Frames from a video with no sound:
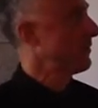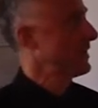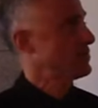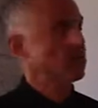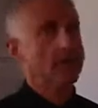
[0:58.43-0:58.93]

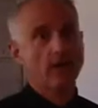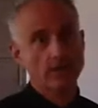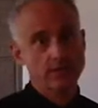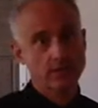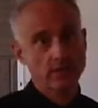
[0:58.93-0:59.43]
Rachel
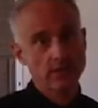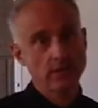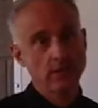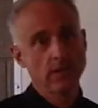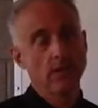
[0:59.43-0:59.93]
Carson,
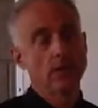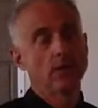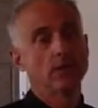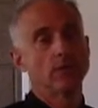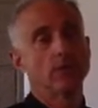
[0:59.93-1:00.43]

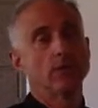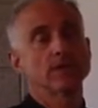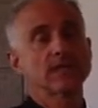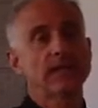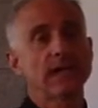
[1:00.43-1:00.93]
who wrote
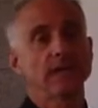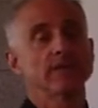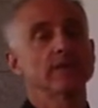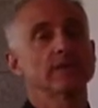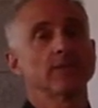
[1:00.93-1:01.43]

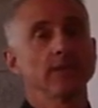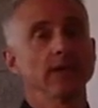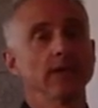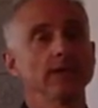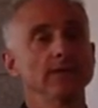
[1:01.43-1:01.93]
Silent
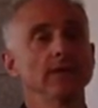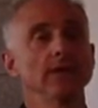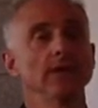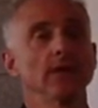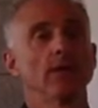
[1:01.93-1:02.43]
Spring
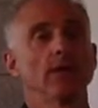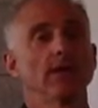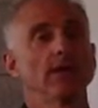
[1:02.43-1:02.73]
around